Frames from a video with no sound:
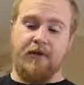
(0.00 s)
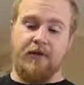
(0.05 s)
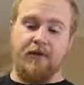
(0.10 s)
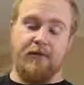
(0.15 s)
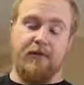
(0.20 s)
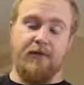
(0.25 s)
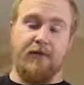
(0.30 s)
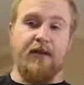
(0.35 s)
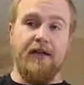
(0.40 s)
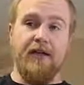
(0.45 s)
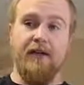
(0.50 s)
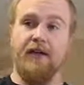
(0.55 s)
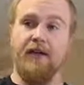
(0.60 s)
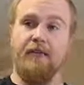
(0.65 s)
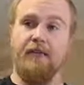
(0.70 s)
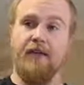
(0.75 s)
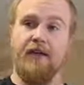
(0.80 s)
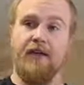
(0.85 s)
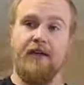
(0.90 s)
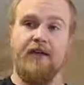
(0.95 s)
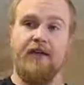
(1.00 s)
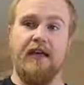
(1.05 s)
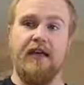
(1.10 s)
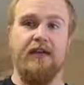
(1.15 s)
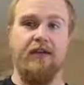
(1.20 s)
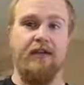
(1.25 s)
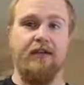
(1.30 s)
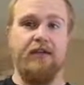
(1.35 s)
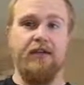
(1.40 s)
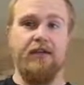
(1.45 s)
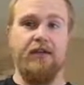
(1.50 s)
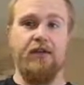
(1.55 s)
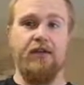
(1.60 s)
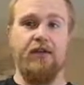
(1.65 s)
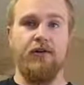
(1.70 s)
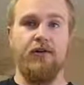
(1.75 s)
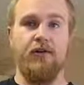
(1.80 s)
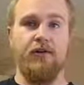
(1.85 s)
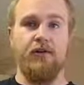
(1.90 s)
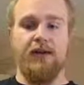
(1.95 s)
explain to them what exactly we
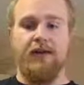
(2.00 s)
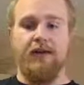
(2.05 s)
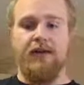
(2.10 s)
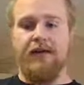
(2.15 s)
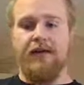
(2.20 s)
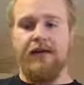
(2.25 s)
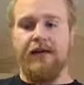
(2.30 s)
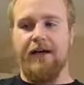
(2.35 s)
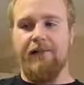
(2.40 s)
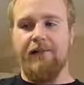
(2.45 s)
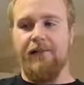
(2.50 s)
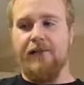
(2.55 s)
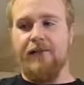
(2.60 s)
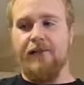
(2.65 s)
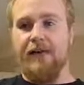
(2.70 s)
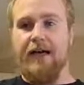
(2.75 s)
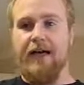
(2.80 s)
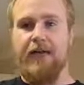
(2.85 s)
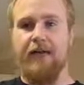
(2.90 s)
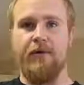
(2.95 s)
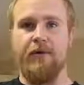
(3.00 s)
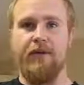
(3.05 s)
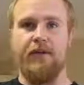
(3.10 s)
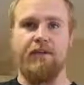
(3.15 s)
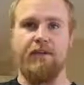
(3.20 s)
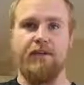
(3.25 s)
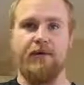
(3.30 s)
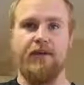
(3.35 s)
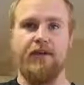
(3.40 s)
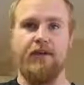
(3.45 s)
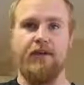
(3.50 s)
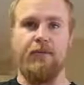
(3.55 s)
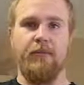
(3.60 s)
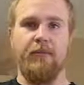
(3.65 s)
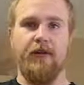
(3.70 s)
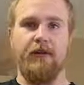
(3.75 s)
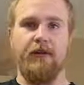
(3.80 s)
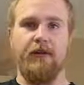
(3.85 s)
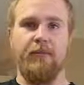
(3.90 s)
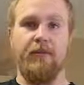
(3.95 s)
do, and how we
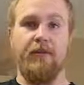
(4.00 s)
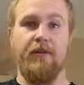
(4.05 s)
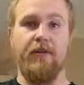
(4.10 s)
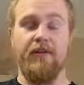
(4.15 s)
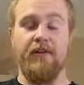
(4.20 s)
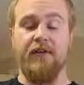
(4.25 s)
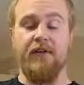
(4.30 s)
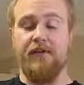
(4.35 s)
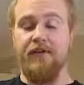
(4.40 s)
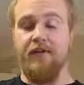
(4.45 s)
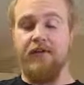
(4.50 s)
about our business.